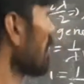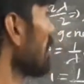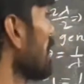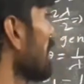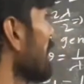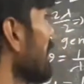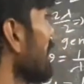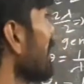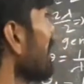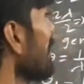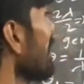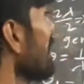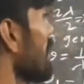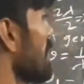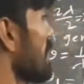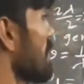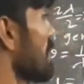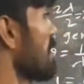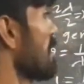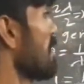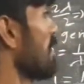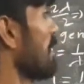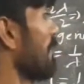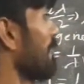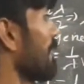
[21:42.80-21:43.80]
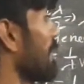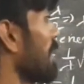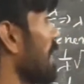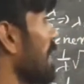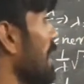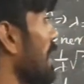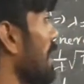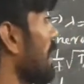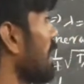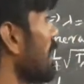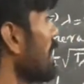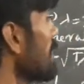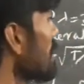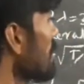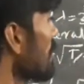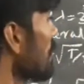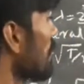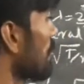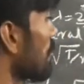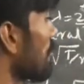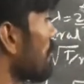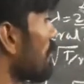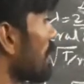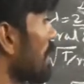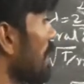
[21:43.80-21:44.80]
Here it is. When L is equal
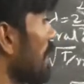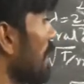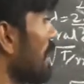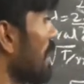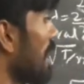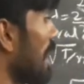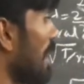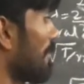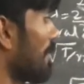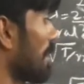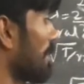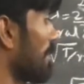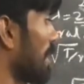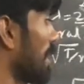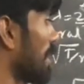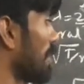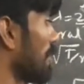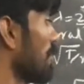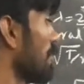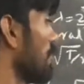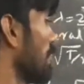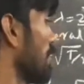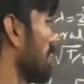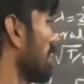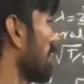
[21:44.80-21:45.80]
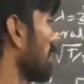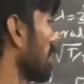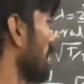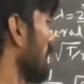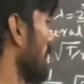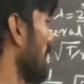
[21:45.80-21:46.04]
to 3 lambda by 2,